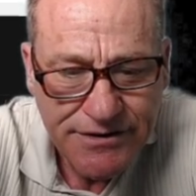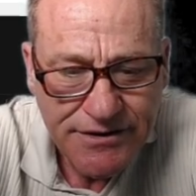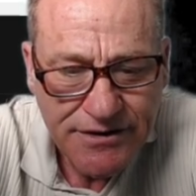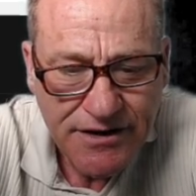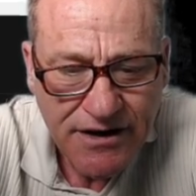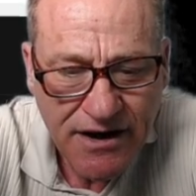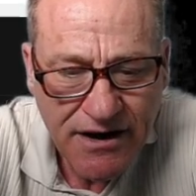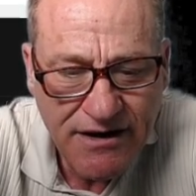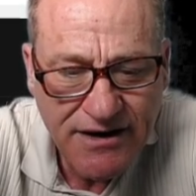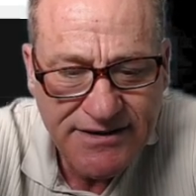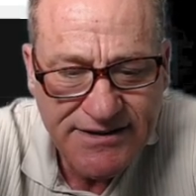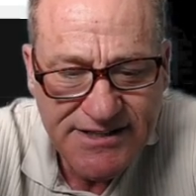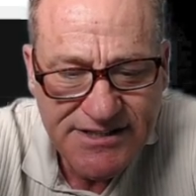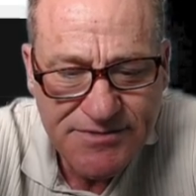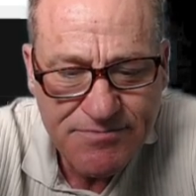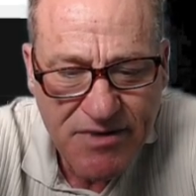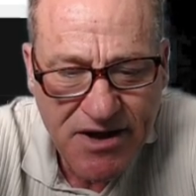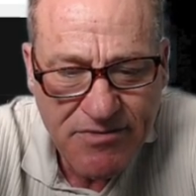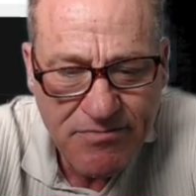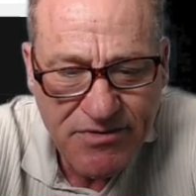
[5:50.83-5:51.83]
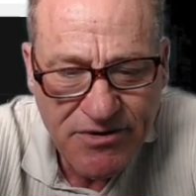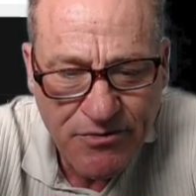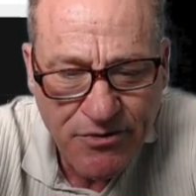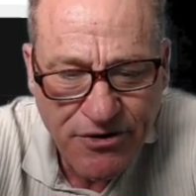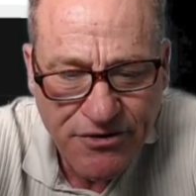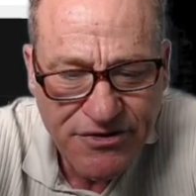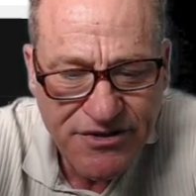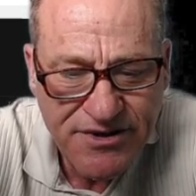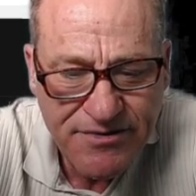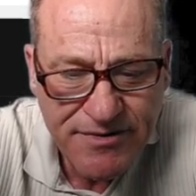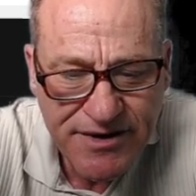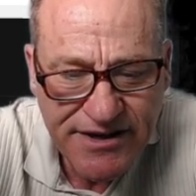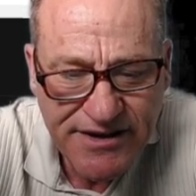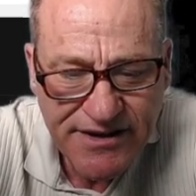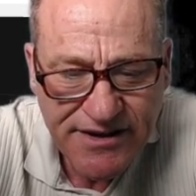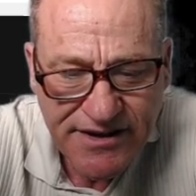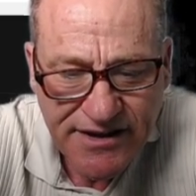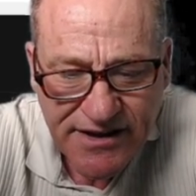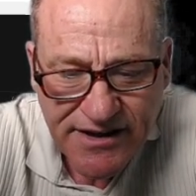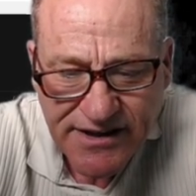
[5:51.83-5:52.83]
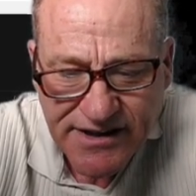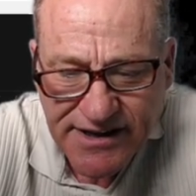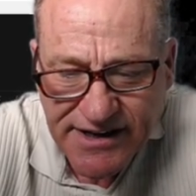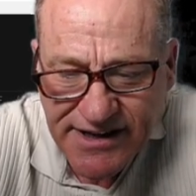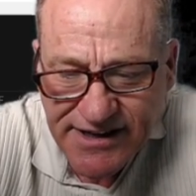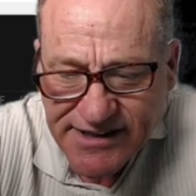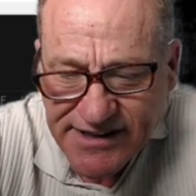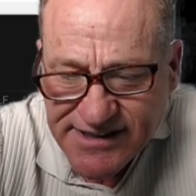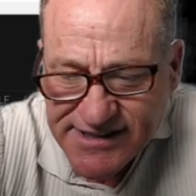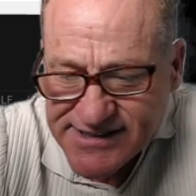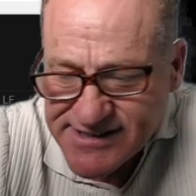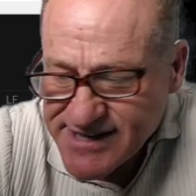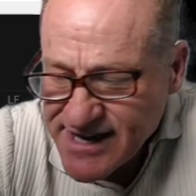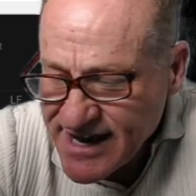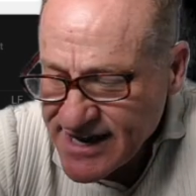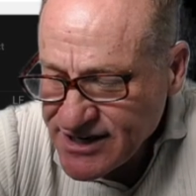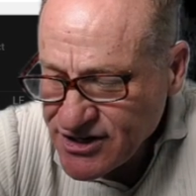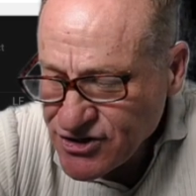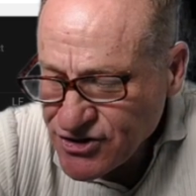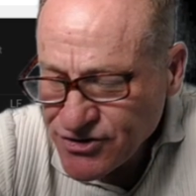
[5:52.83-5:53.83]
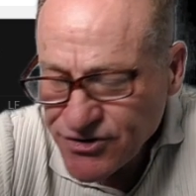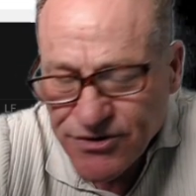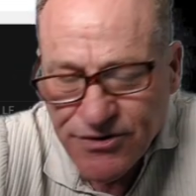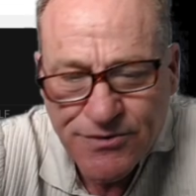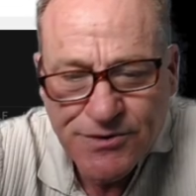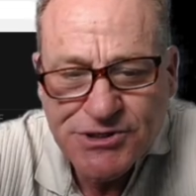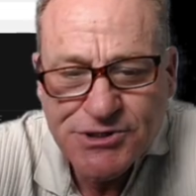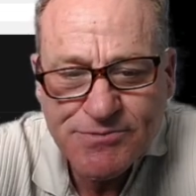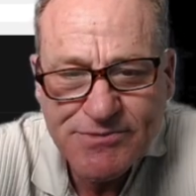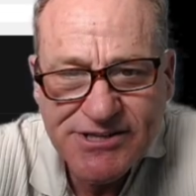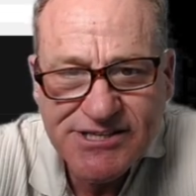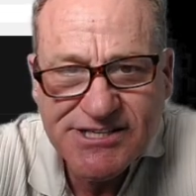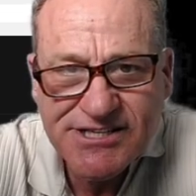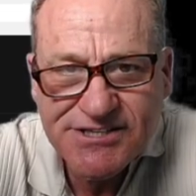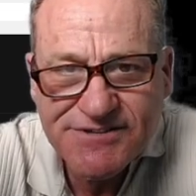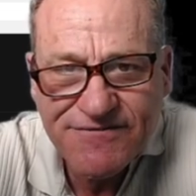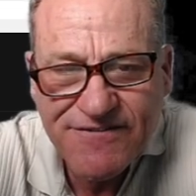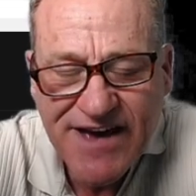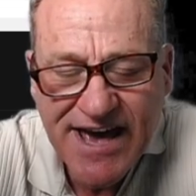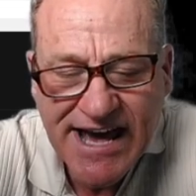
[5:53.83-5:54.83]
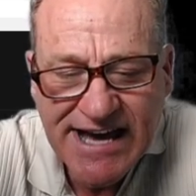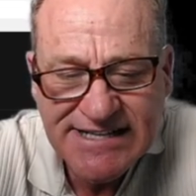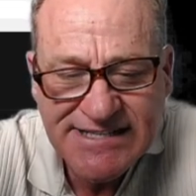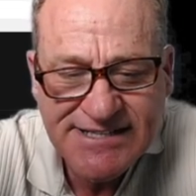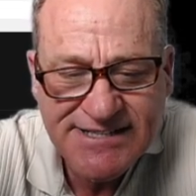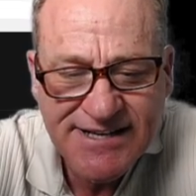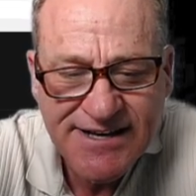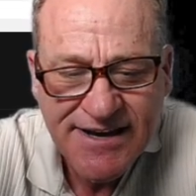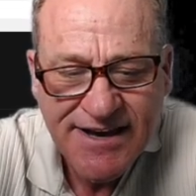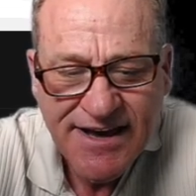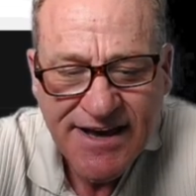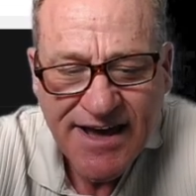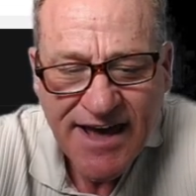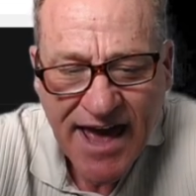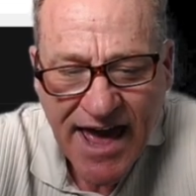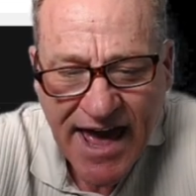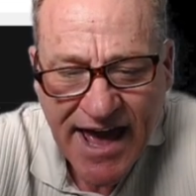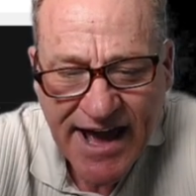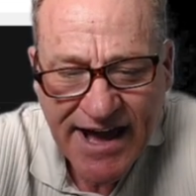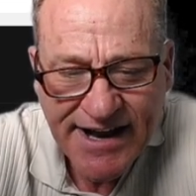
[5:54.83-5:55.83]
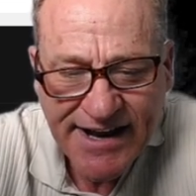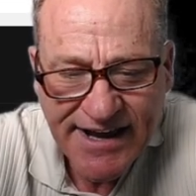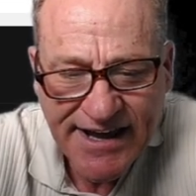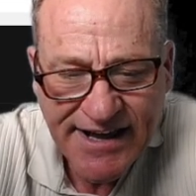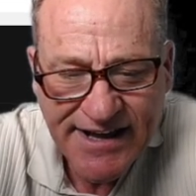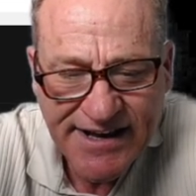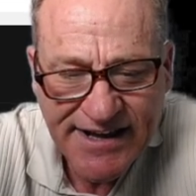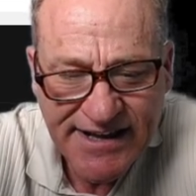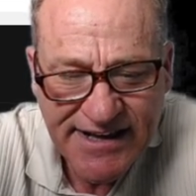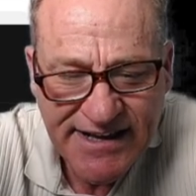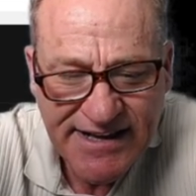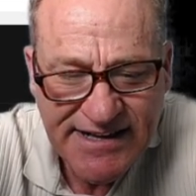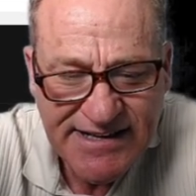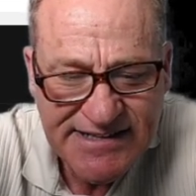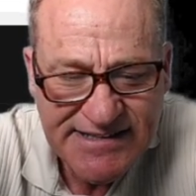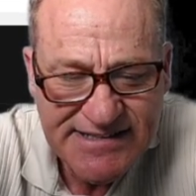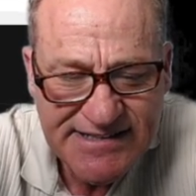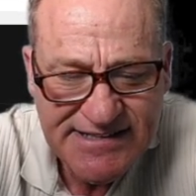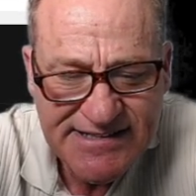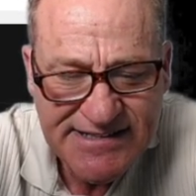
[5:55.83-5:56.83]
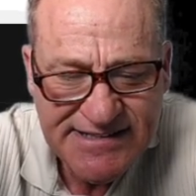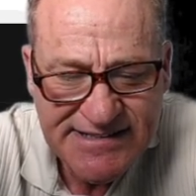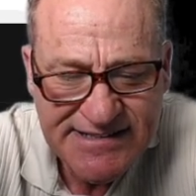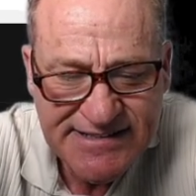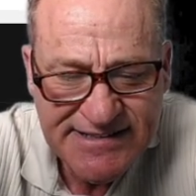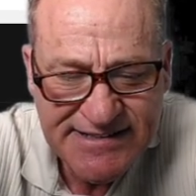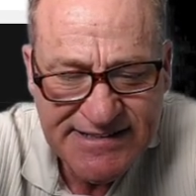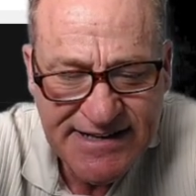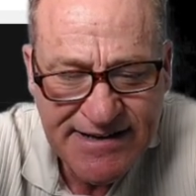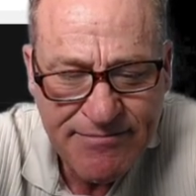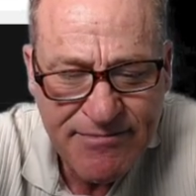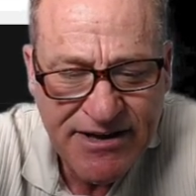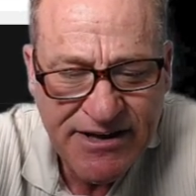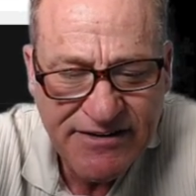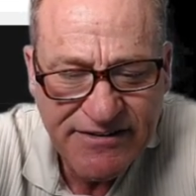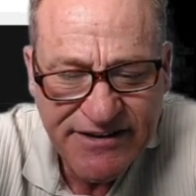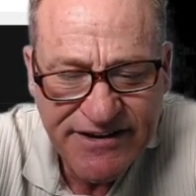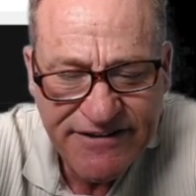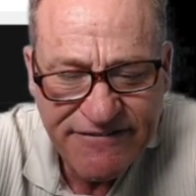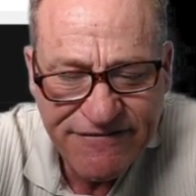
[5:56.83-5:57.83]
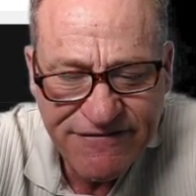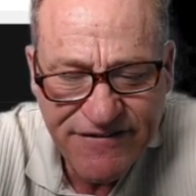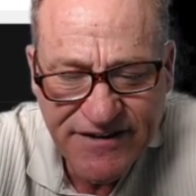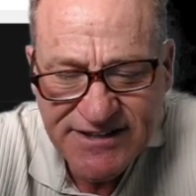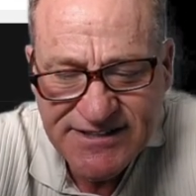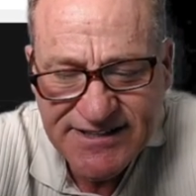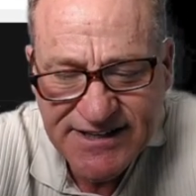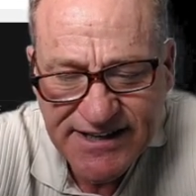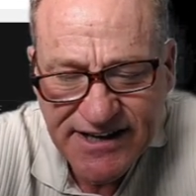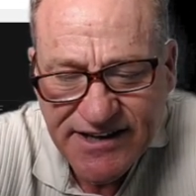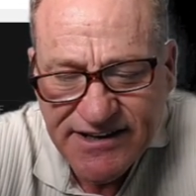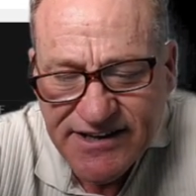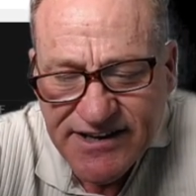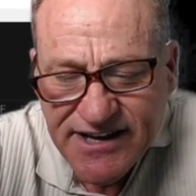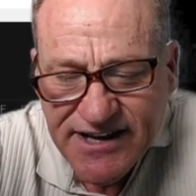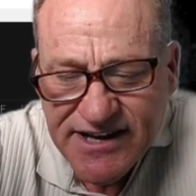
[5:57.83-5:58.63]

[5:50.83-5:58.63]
All right, this might be worth it. It is haiku, which means it's fast, and it is seemingly fixing it.